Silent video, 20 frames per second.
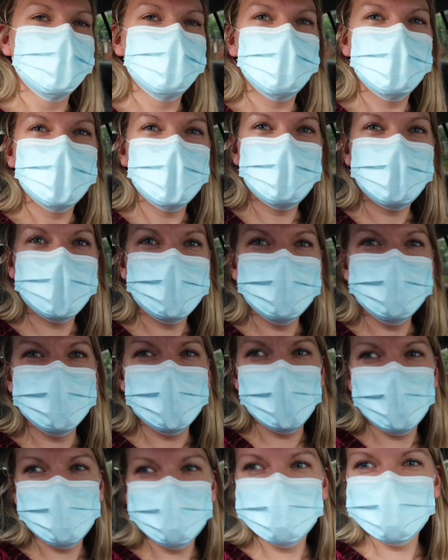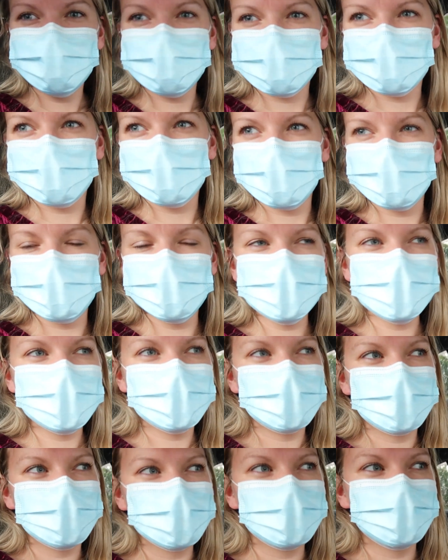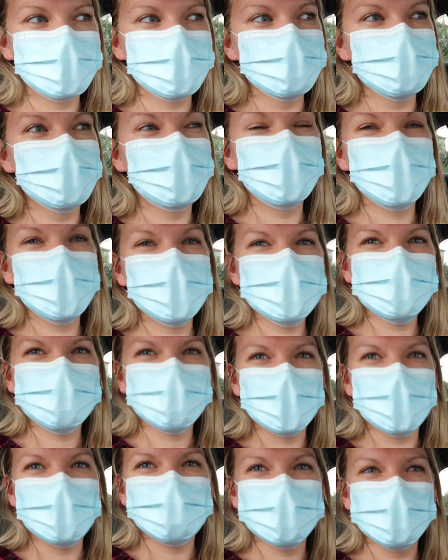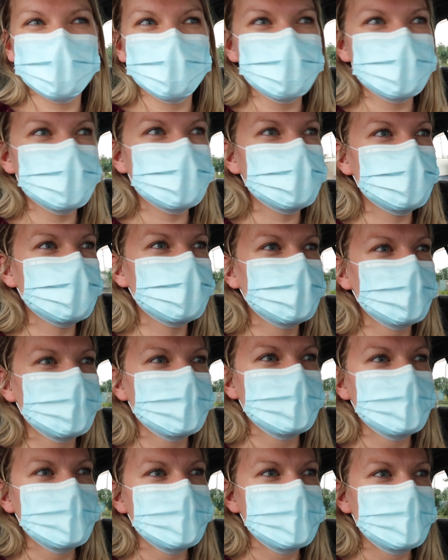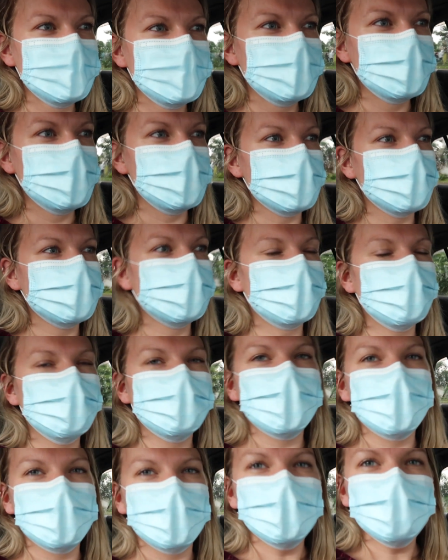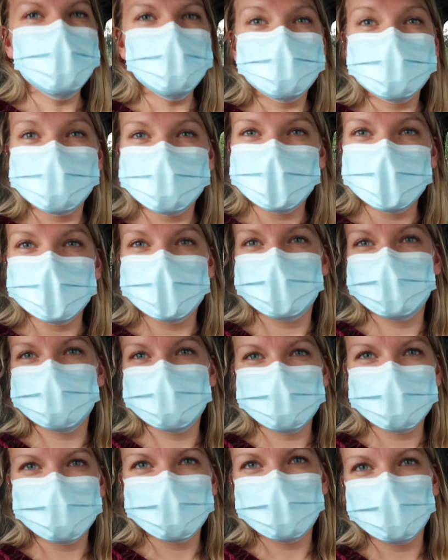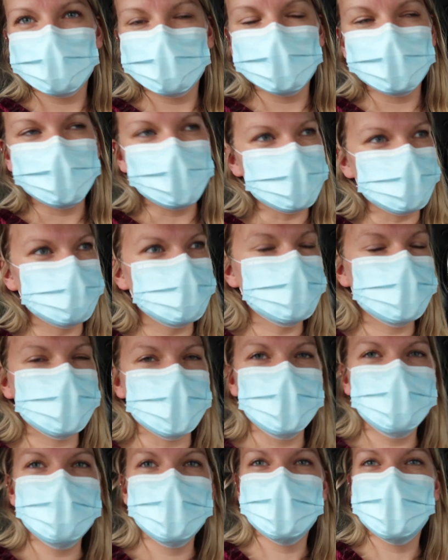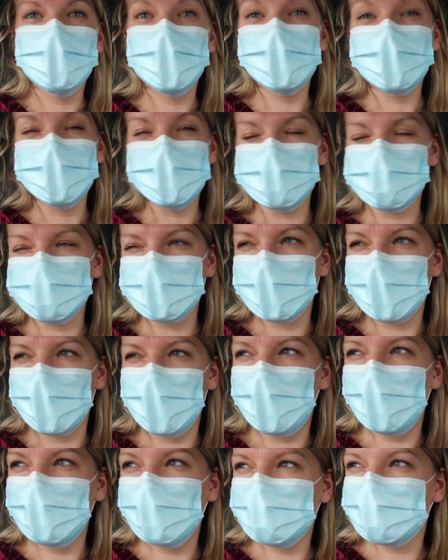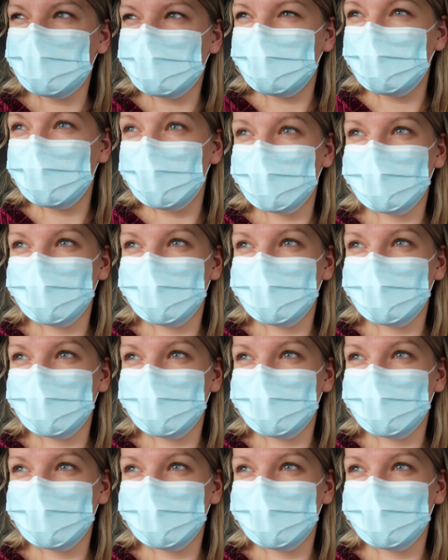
for them right now so usually they're there in the mornings or afternoons uh, sunbathing but there's no sun and the water is really high so